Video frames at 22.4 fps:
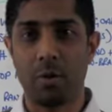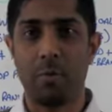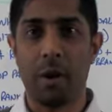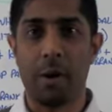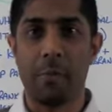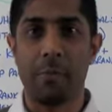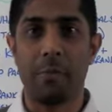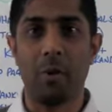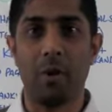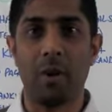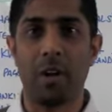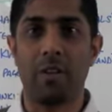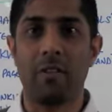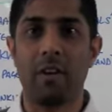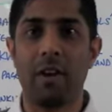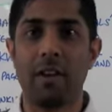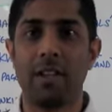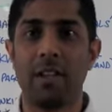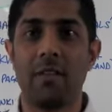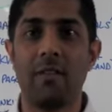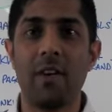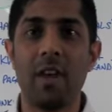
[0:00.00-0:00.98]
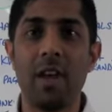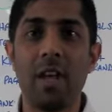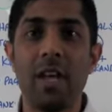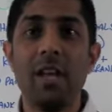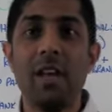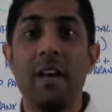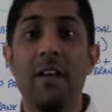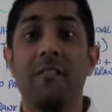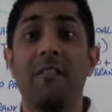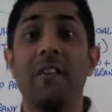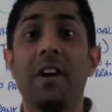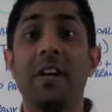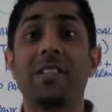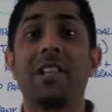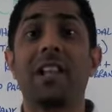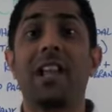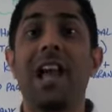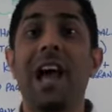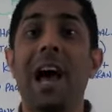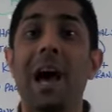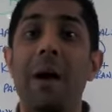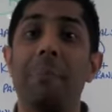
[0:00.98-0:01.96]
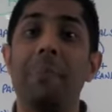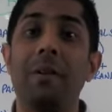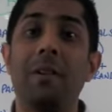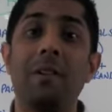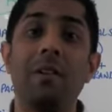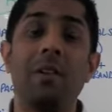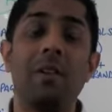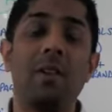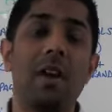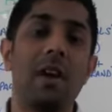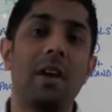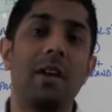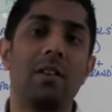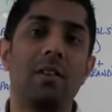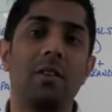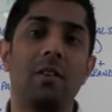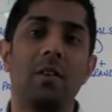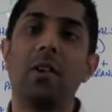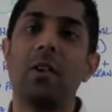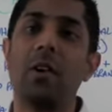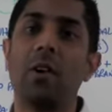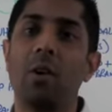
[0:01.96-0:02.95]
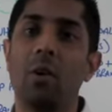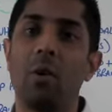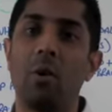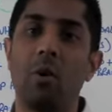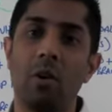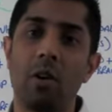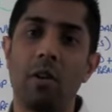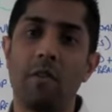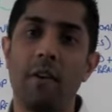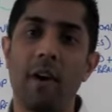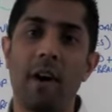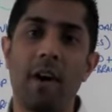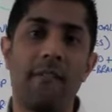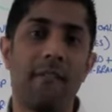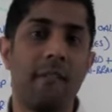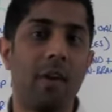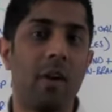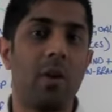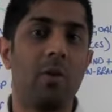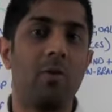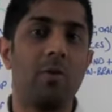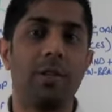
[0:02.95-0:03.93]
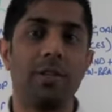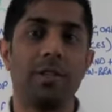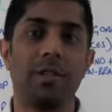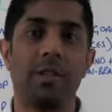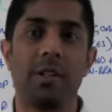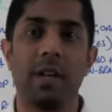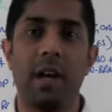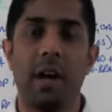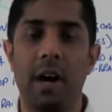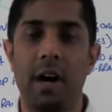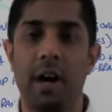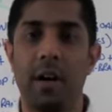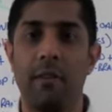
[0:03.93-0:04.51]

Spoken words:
you by Pauley Creative. Firstly, Happy New Year to all of our followers,